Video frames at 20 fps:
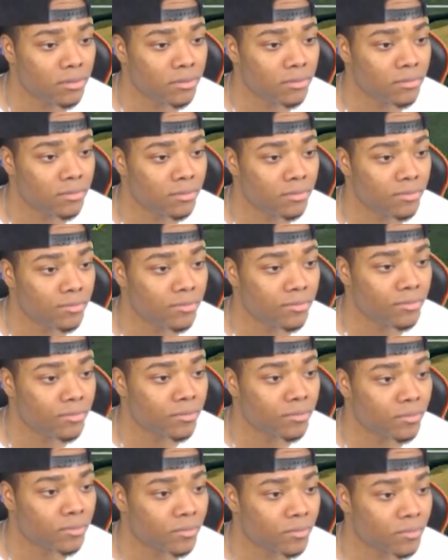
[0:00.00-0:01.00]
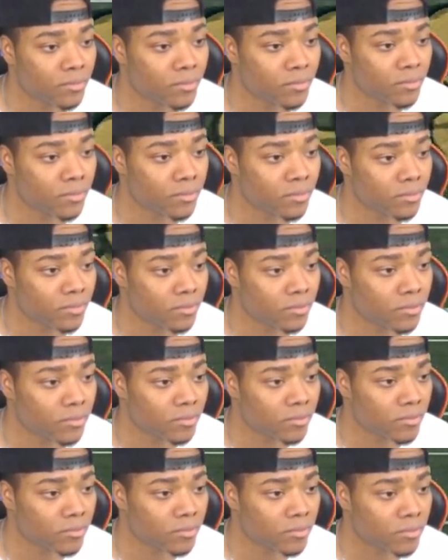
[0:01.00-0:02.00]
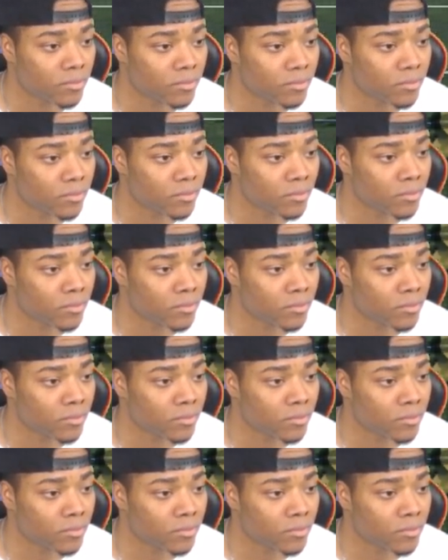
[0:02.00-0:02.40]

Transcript: [no speech]